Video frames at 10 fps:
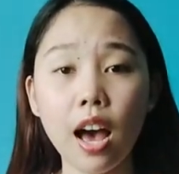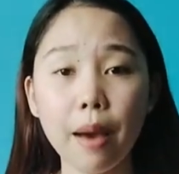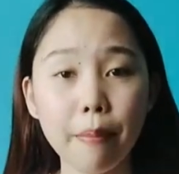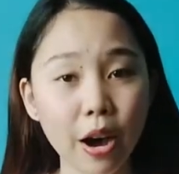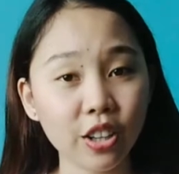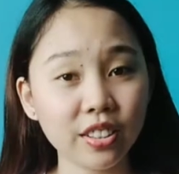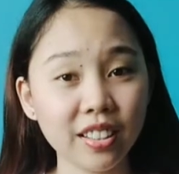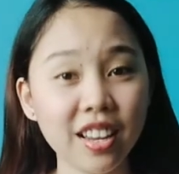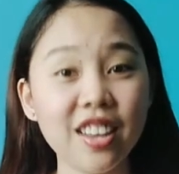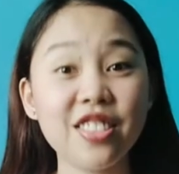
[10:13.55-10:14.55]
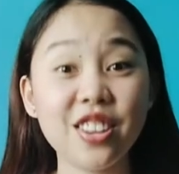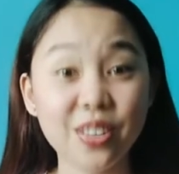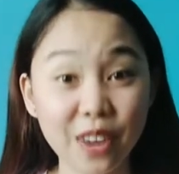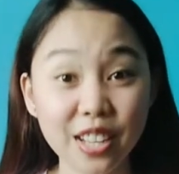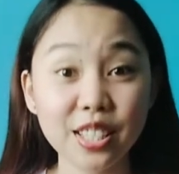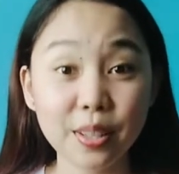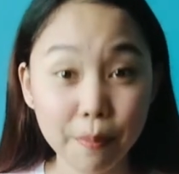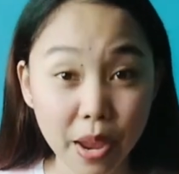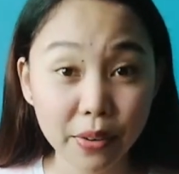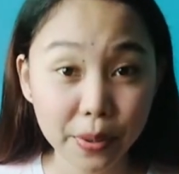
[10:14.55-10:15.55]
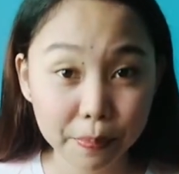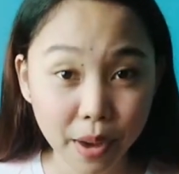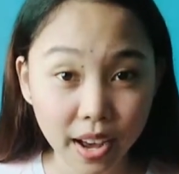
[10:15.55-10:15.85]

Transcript: the different models